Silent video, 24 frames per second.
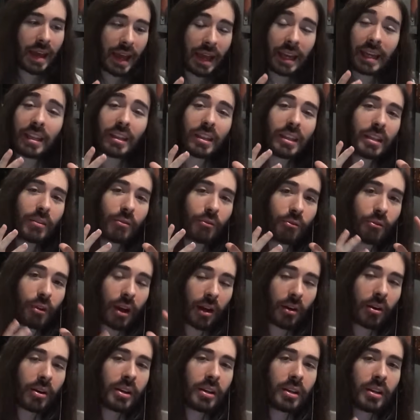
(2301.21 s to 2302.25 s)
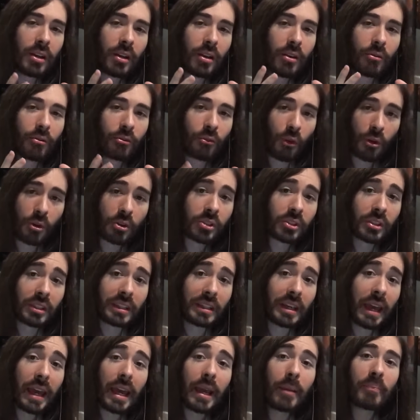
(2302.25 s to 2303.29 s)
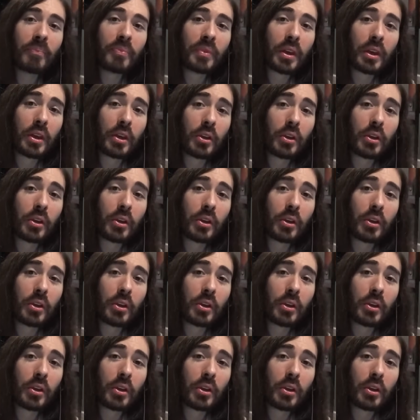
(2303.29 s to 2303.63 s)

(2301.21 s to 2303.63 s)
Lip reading: and in the very first game,